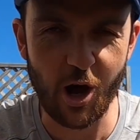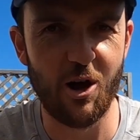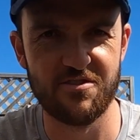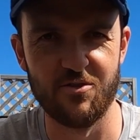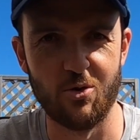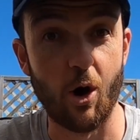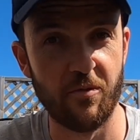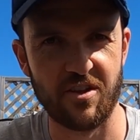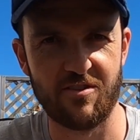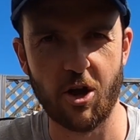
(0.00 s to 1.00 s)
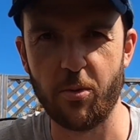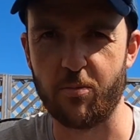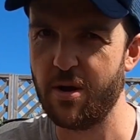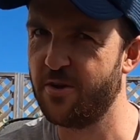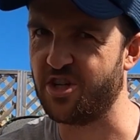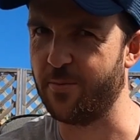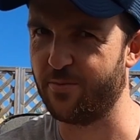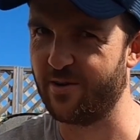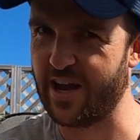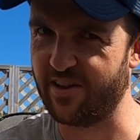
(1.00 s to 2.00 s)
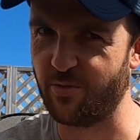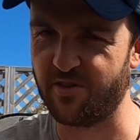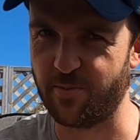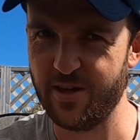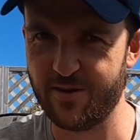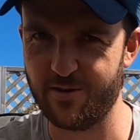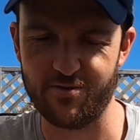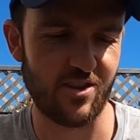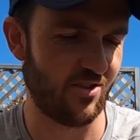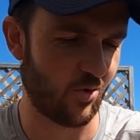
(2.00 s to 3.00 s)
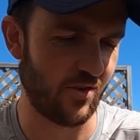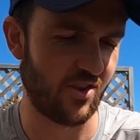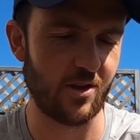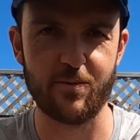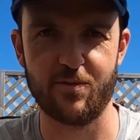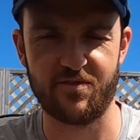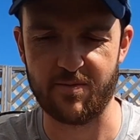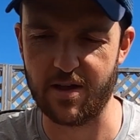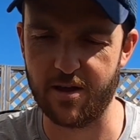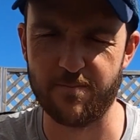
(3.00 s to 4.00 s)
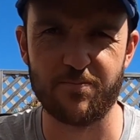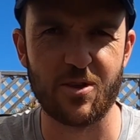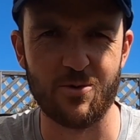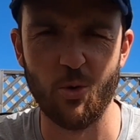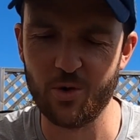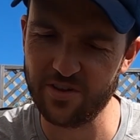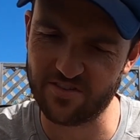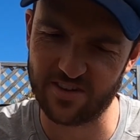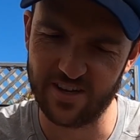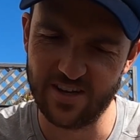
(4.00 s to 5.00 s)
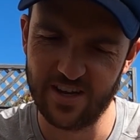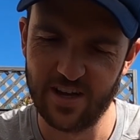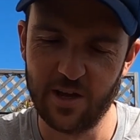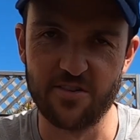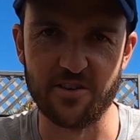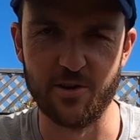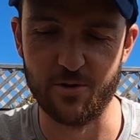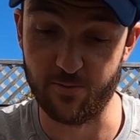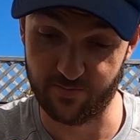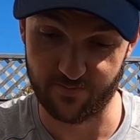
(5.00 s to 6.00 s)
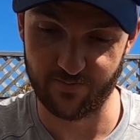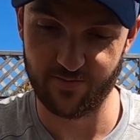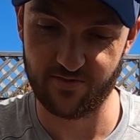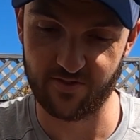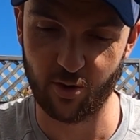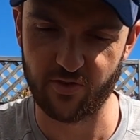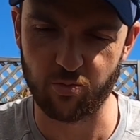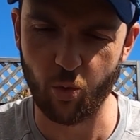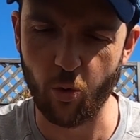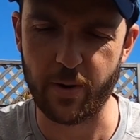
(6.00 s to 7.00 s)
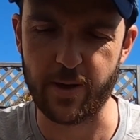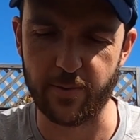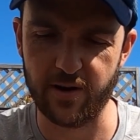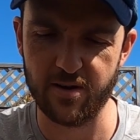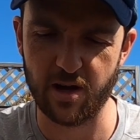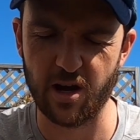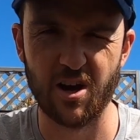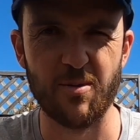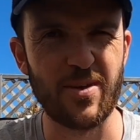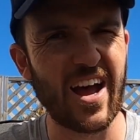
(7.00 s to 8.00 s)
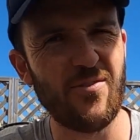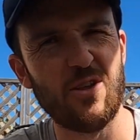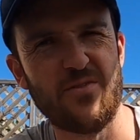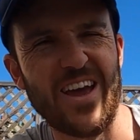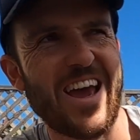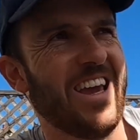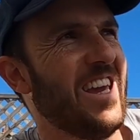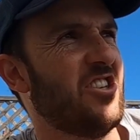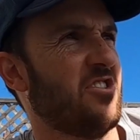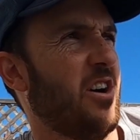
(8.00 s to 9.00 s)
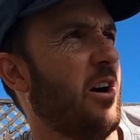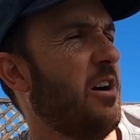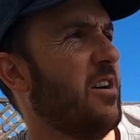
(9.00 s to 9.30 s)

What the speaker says: Arsenal obviously top of the Premiership as we speak on the 29th of September, August. So sold this wallpaper. I had this for ages. I'm